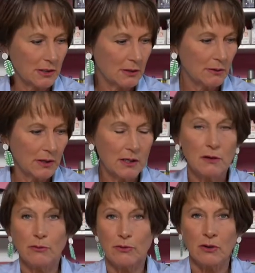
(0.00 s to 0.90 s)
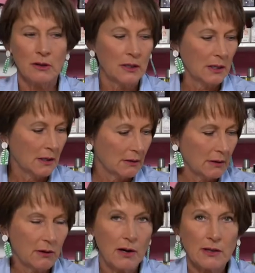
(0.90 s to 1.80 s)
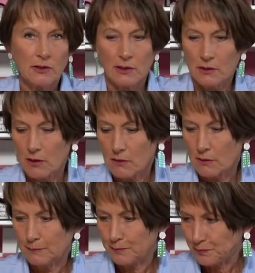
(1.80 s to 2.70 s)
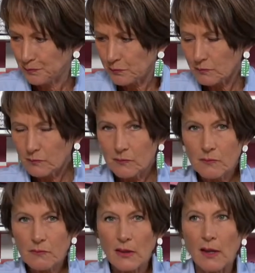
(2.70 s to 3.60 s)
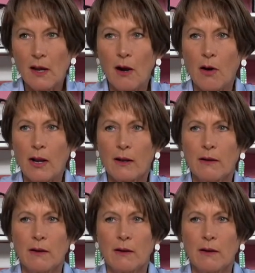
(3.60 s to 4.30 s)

So thank you for the correction. That's awesome. Okay. All right.